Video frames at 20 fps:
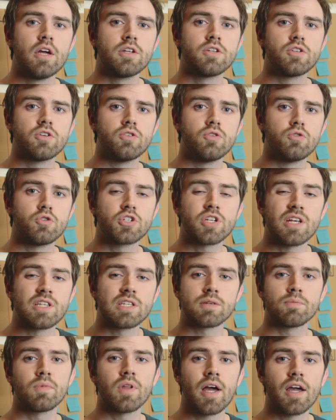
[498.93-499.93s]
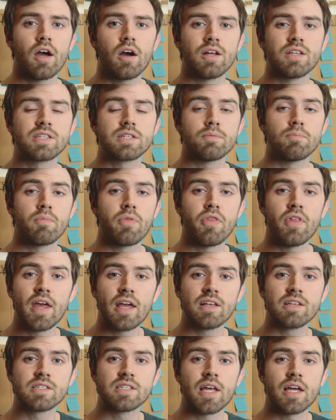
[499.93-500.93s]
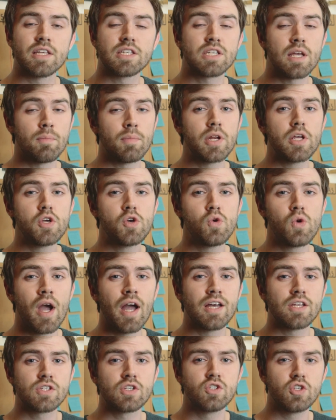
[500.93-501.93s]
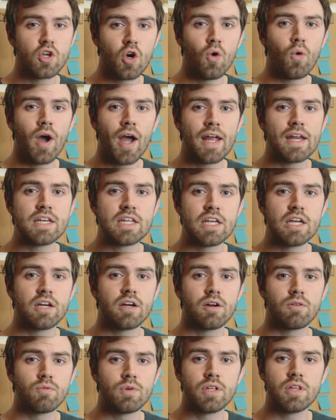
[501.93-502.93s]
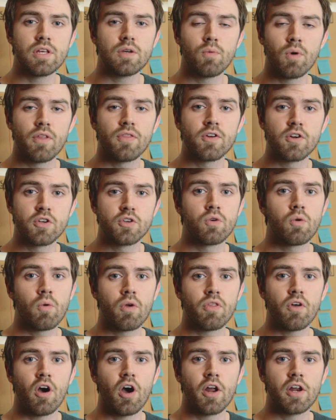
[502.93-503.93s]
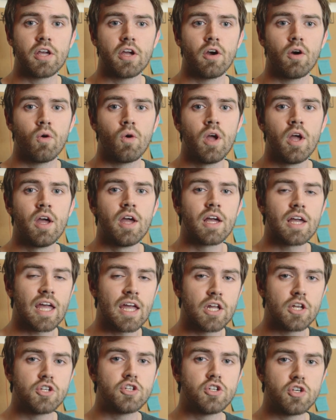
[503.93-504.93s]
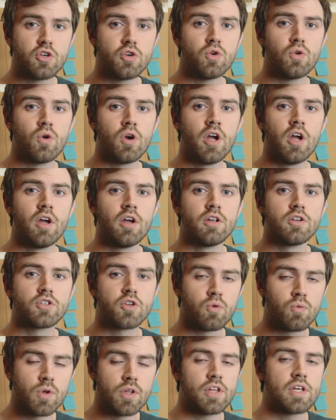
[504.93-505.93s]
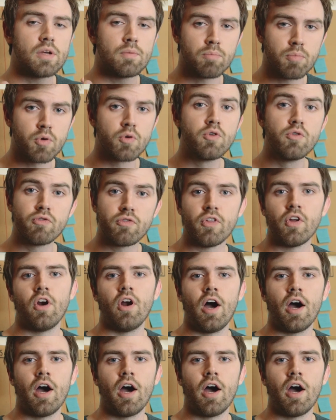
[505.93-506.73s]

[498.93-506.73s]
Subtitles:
to shed some light on some things that somebody who has no idea really what they're doing with audio can do to really improve their